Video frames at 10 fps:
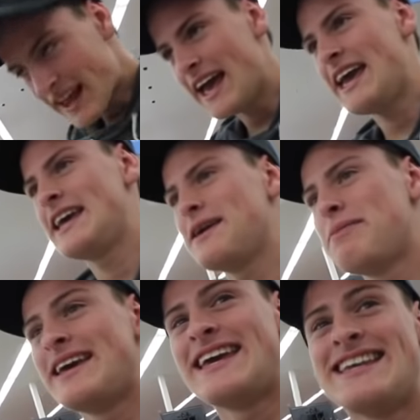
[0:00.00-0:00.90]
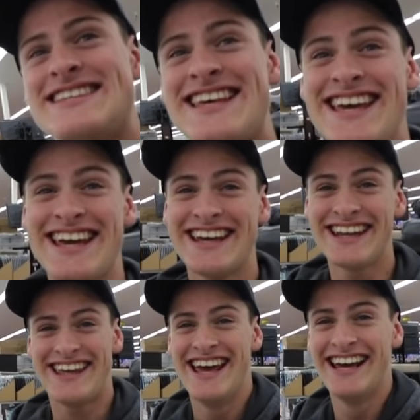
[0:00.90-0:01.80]
A, B, C,
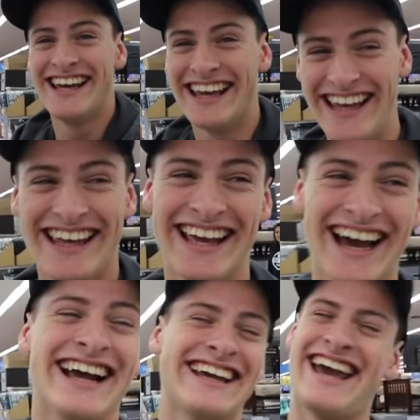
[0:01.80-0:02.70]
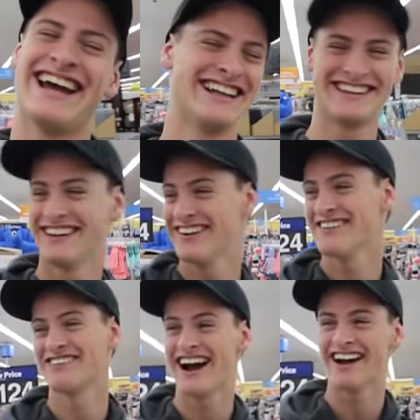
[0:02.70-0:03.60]
D, C. I can't do it, bro.